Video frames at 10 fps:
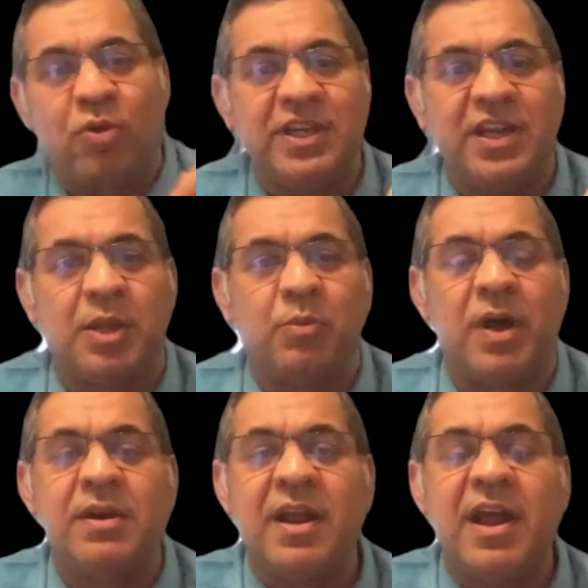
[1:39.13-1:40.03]
other one
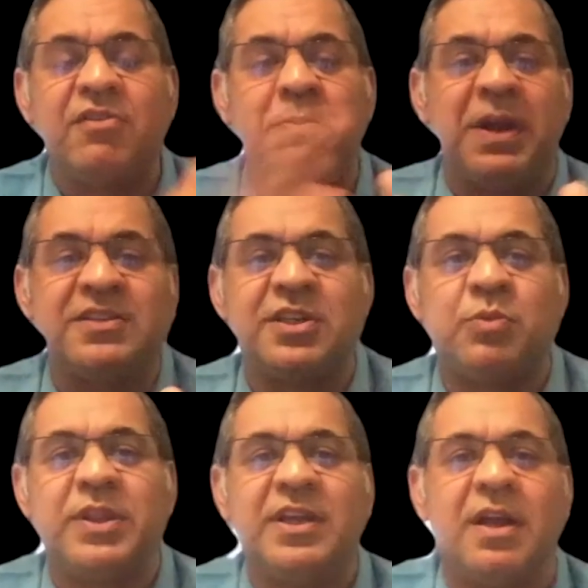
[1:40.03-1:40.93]
and replace it
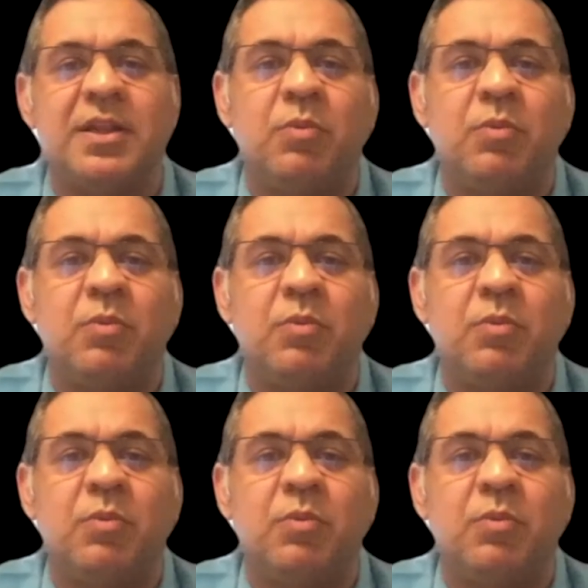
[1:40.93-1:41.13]
with the other one.